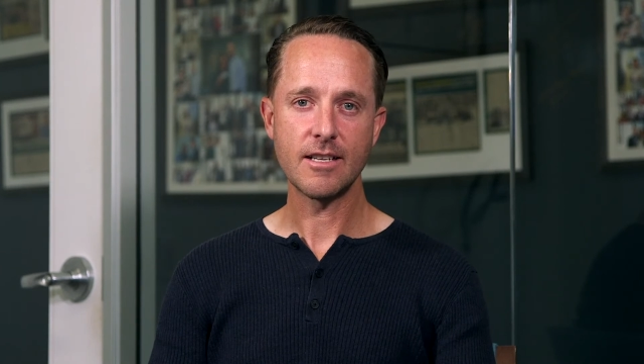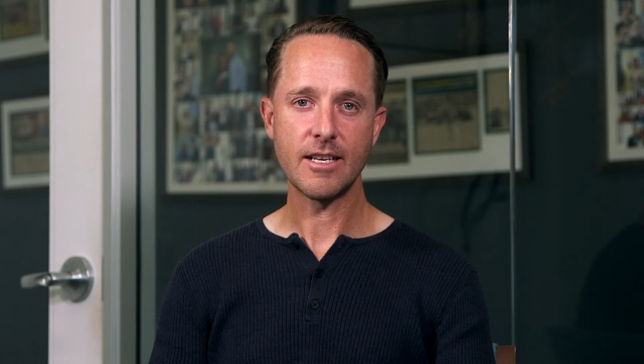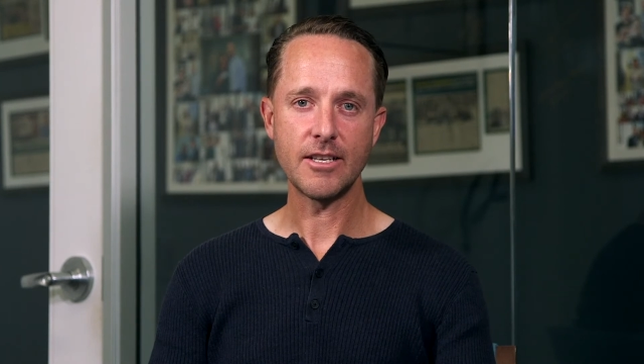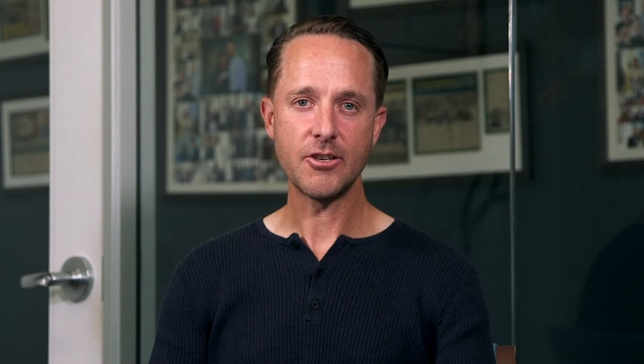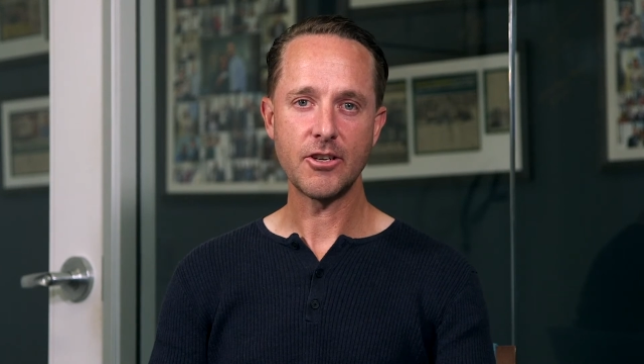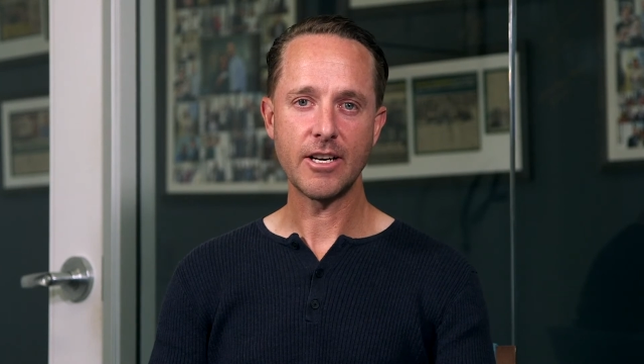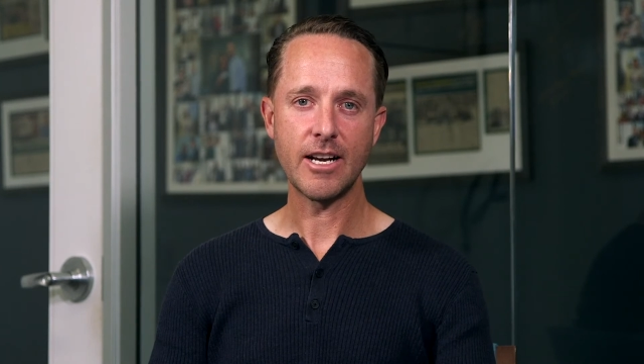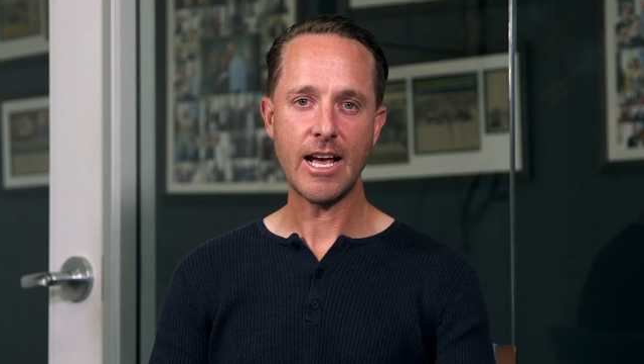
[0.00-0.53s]
that
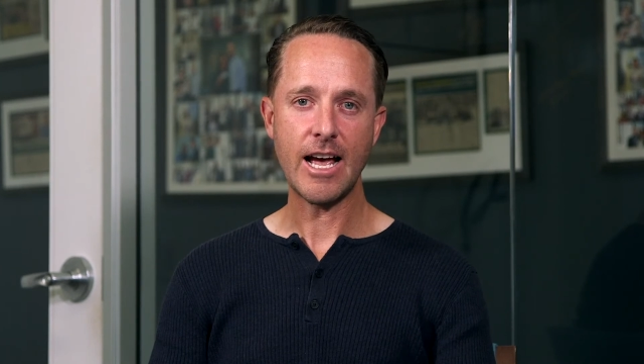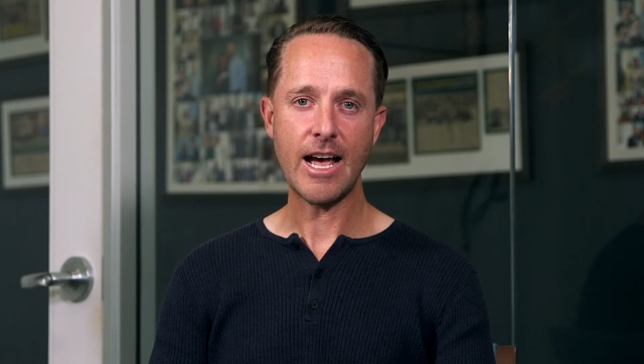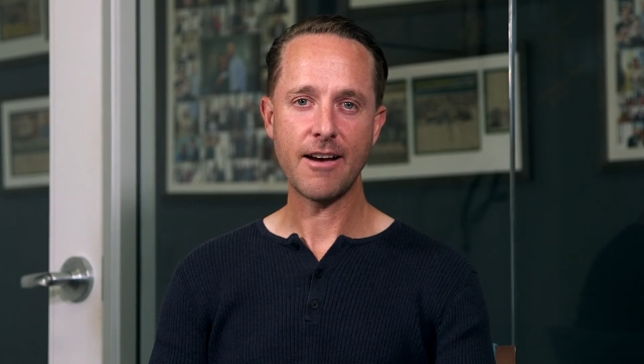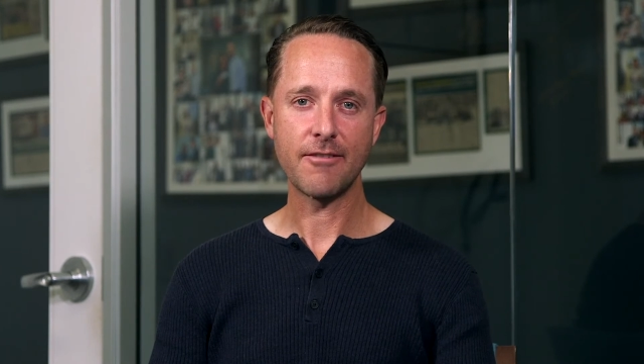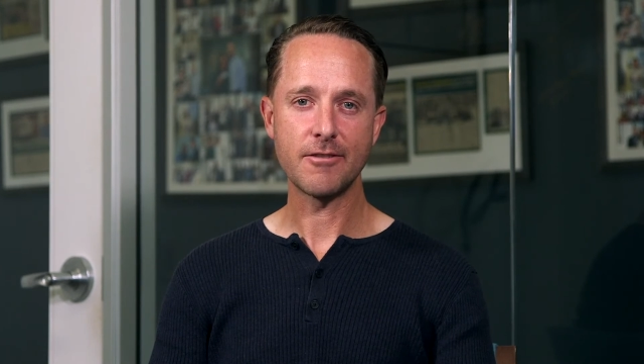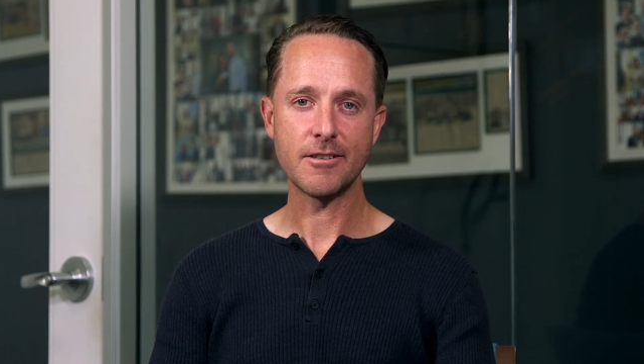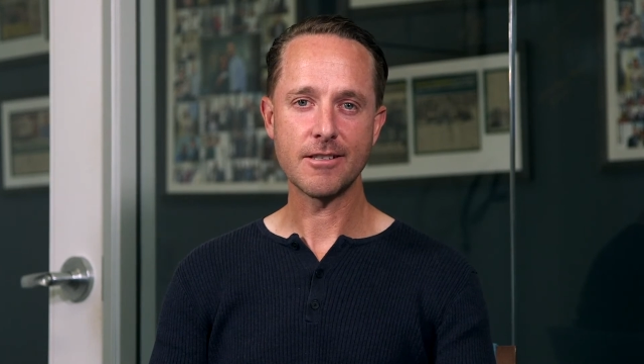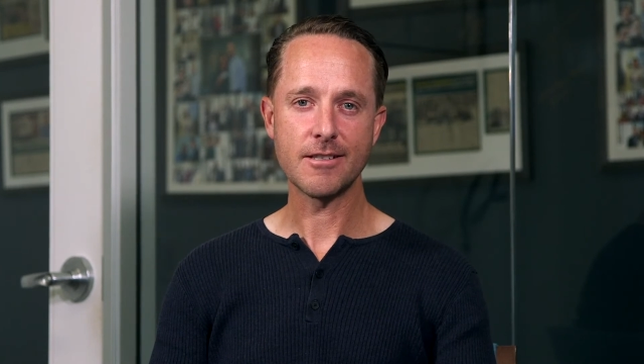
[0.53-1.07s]
you can
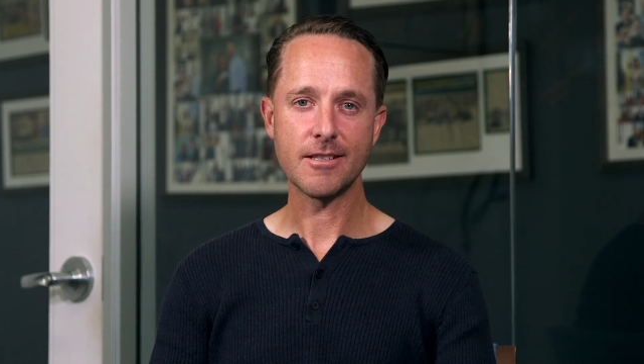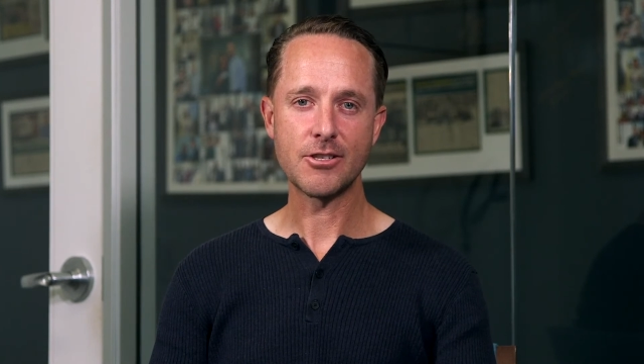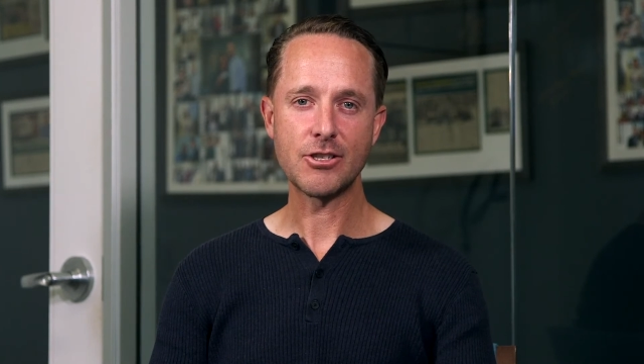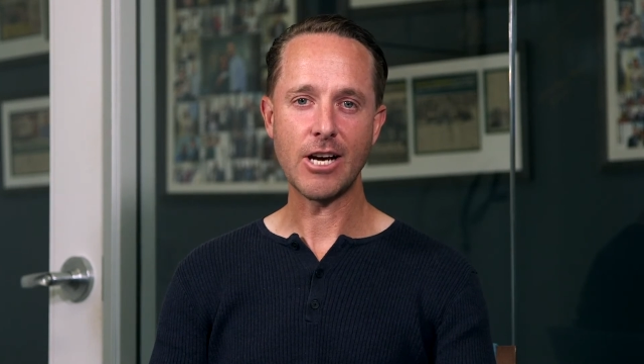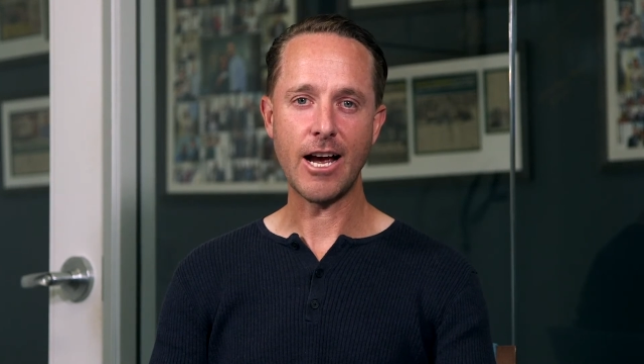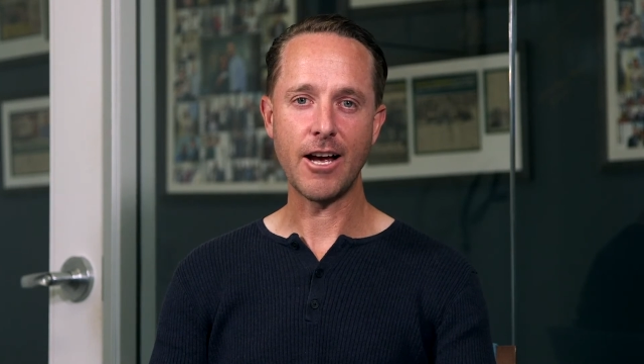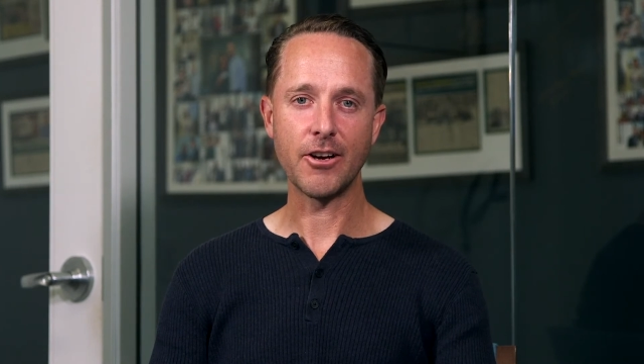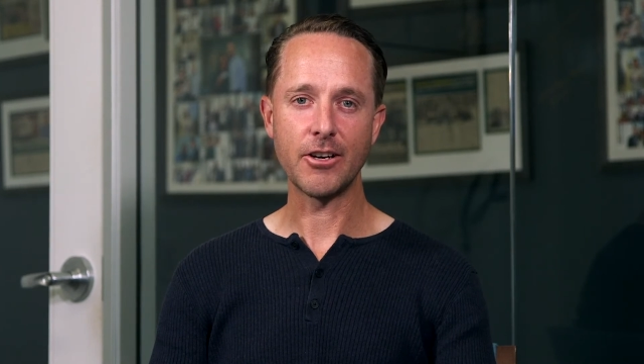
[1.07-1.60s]
have is a
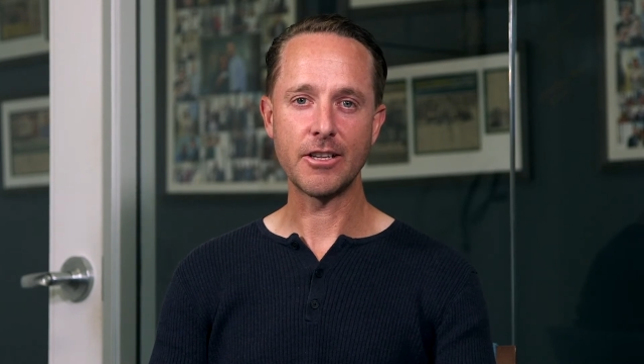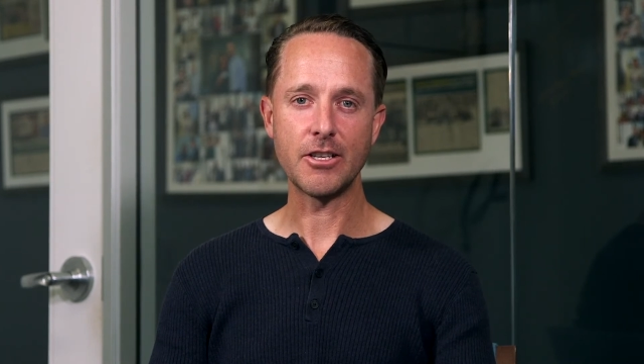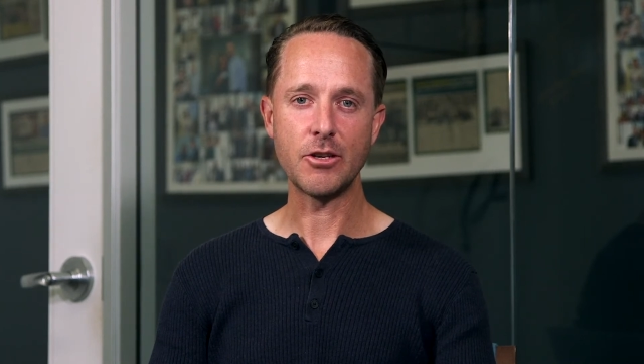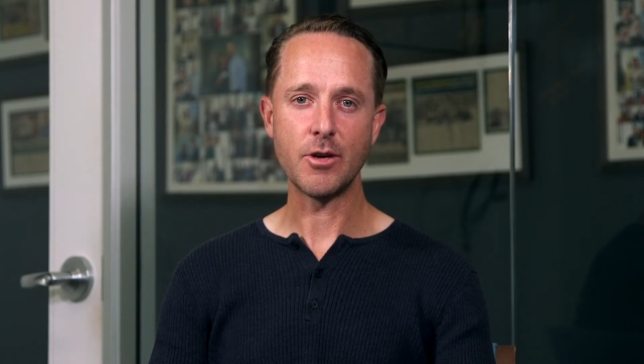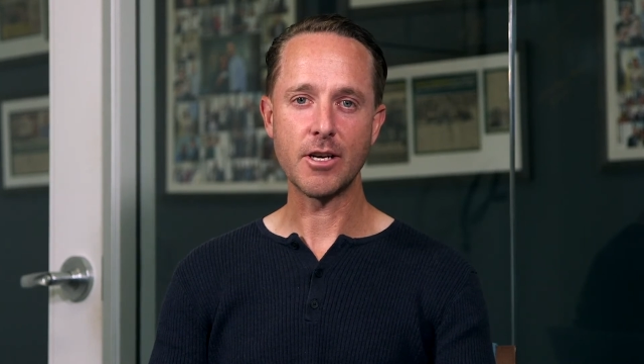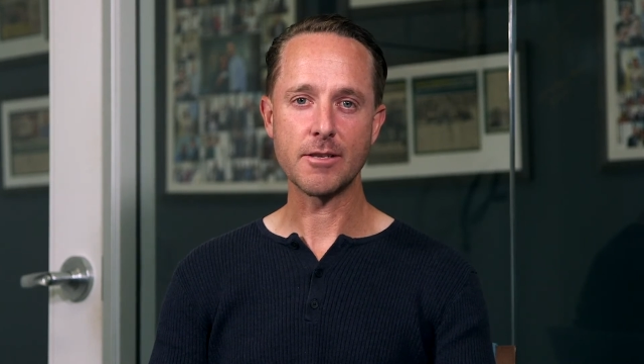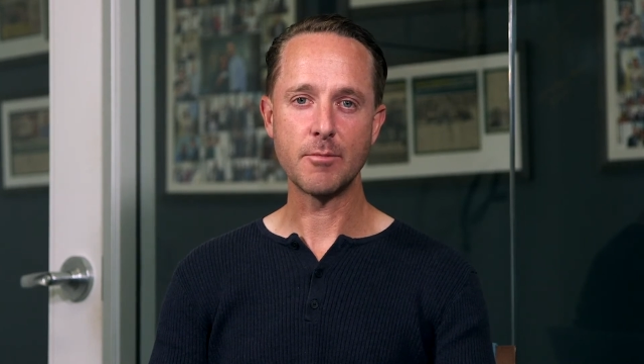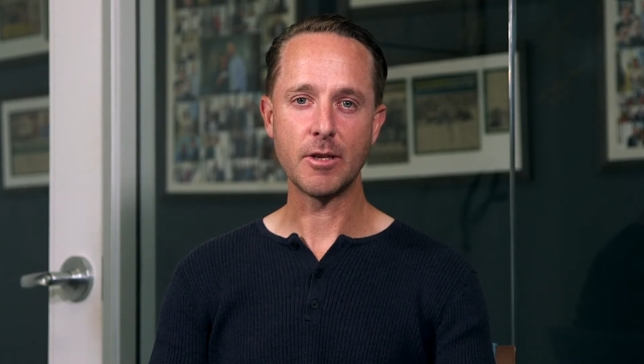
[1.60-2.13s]
child in the
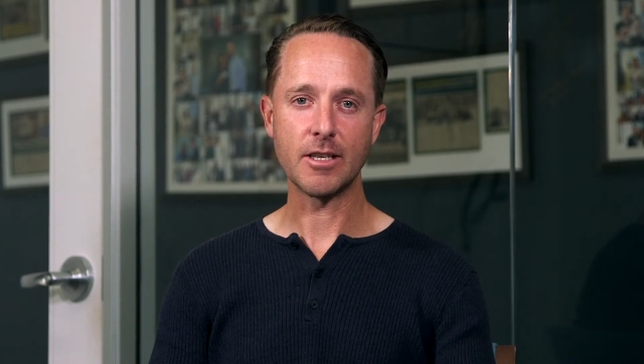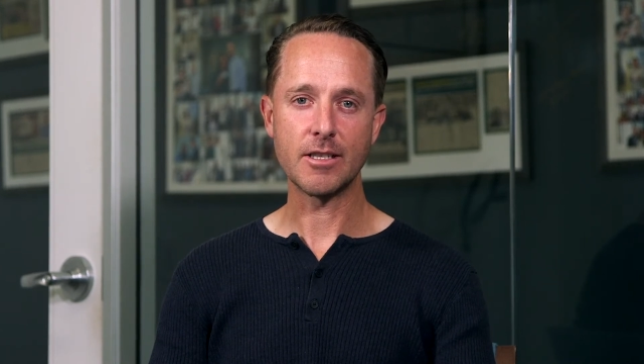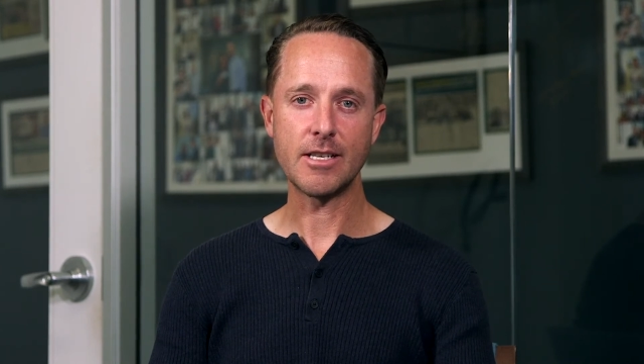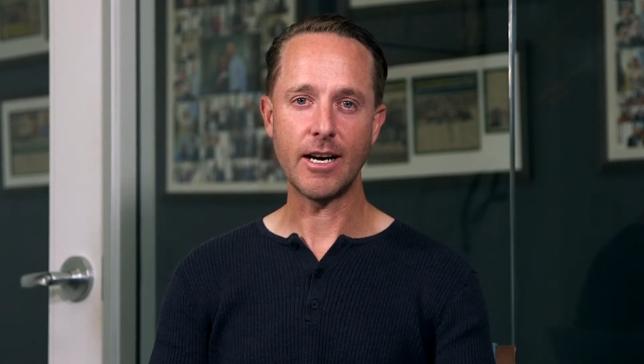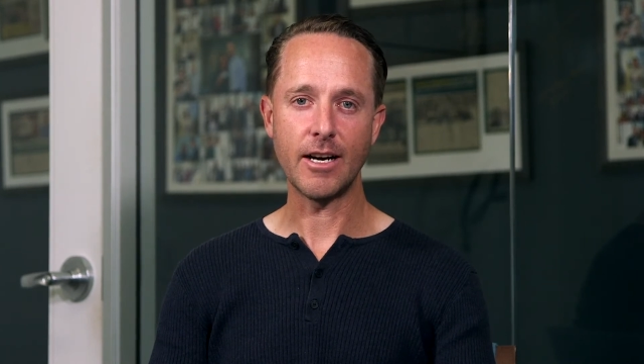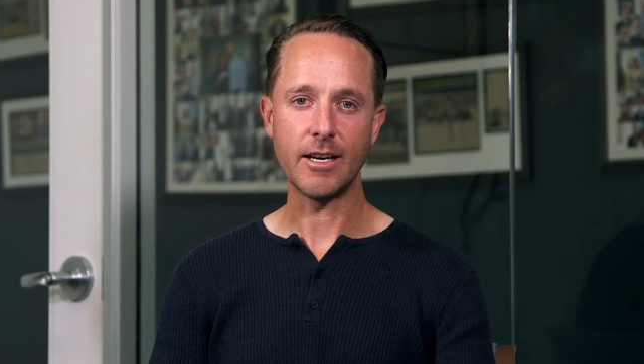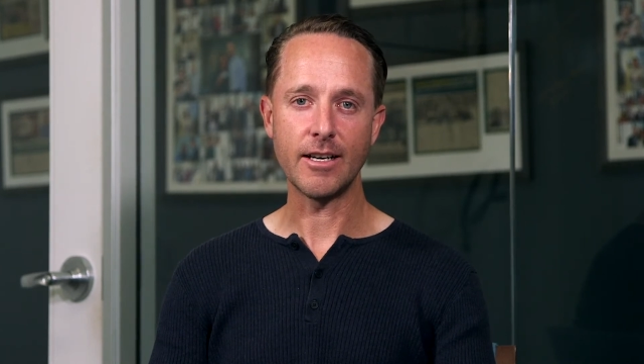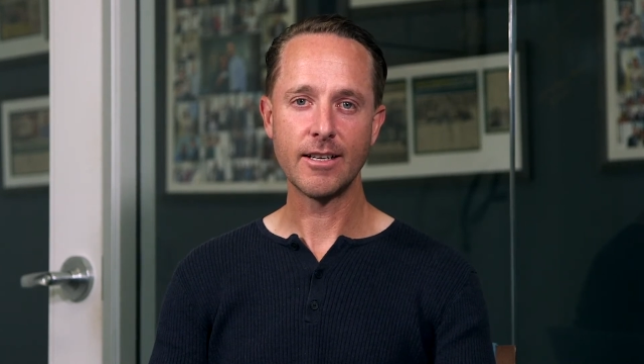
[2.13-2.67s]
U.S.
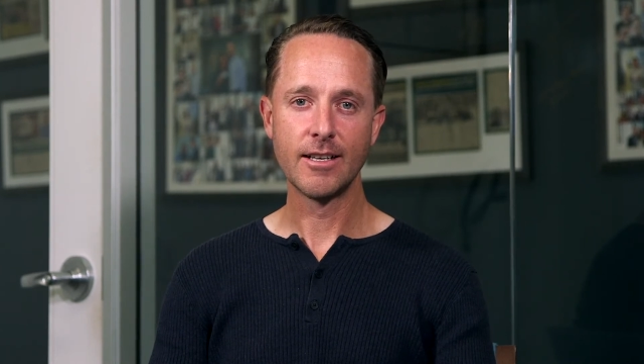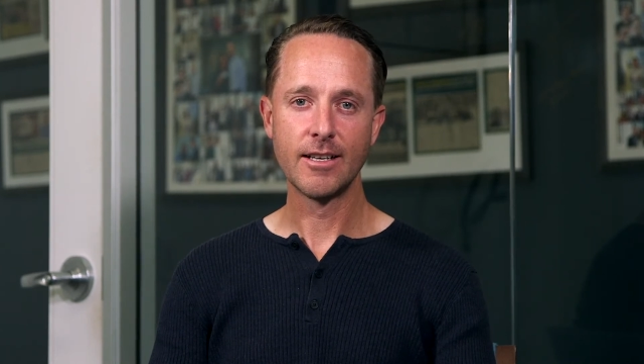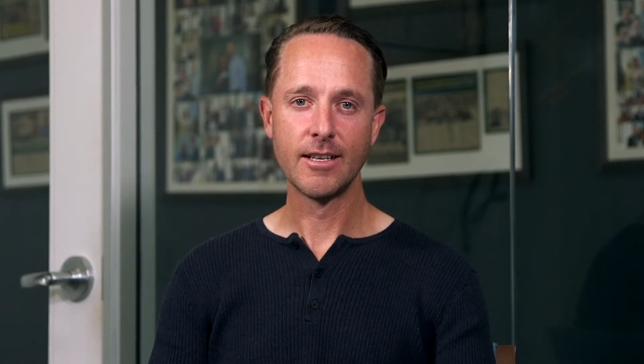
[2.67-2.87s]
military.